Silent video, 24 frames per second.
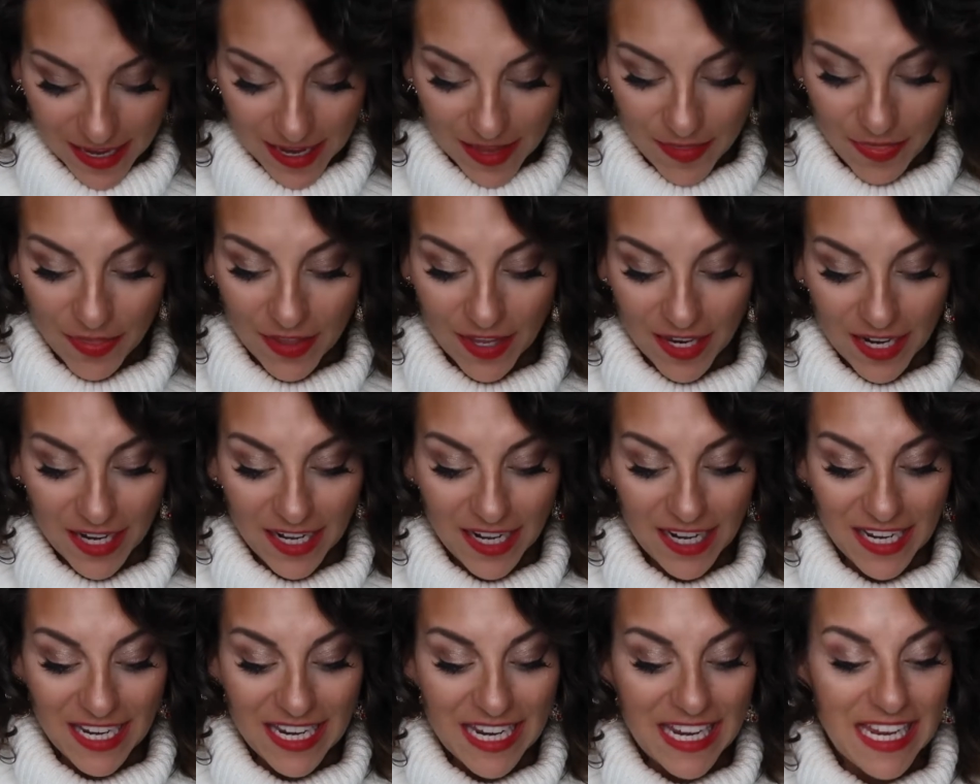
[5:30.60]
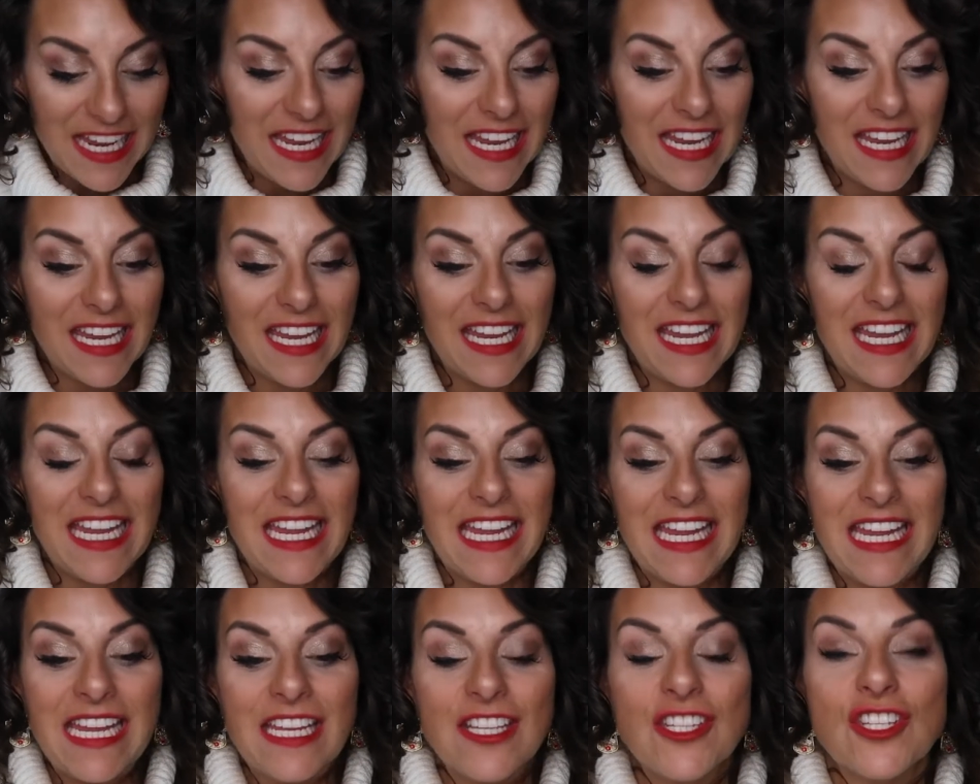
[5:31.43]
And then
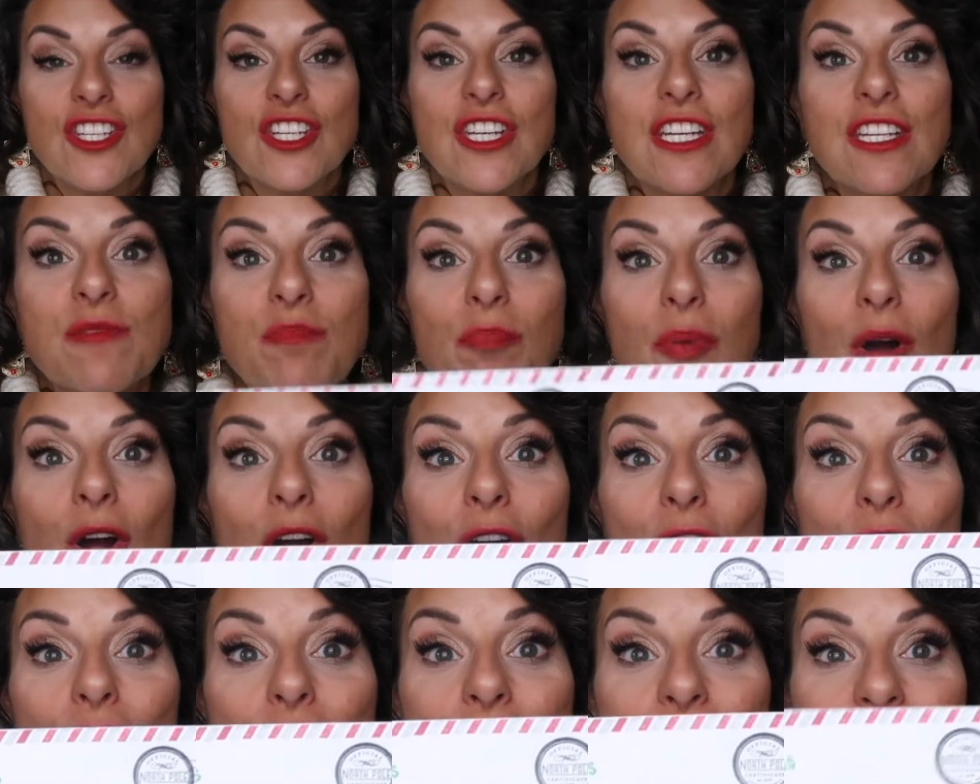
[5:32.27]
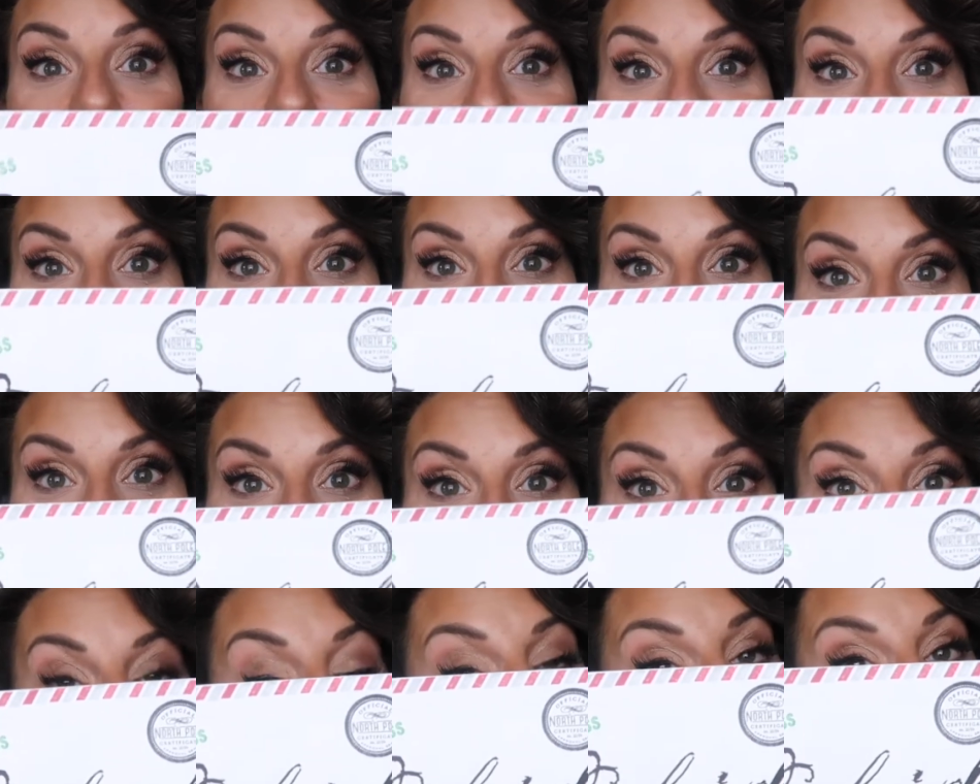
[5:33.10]
each is
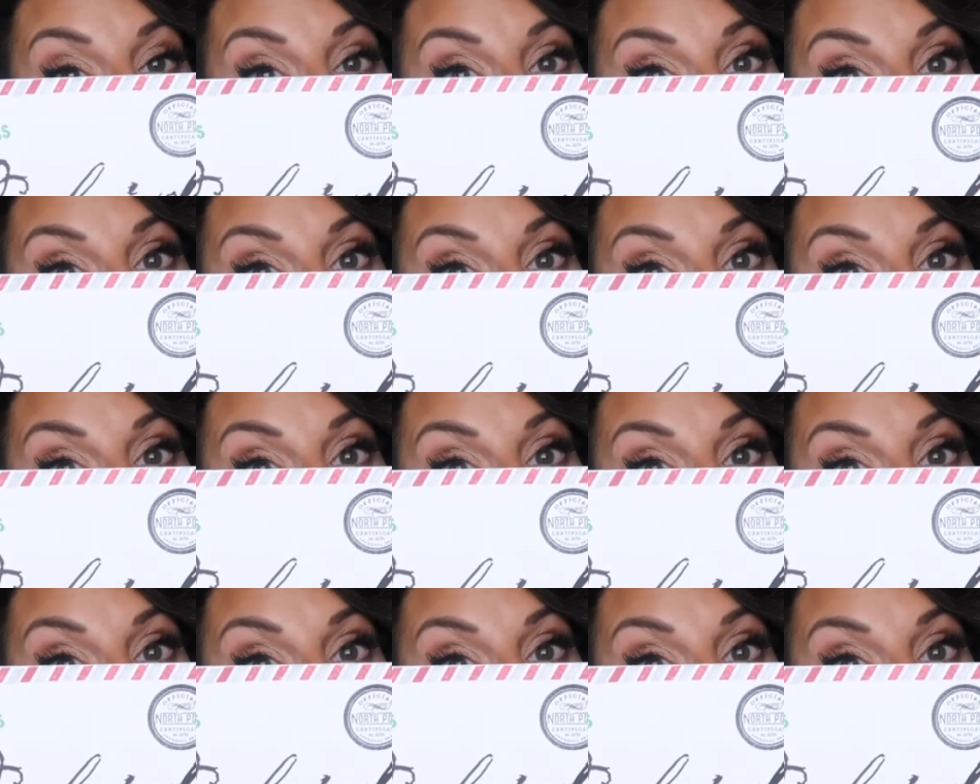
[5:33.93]
personalized for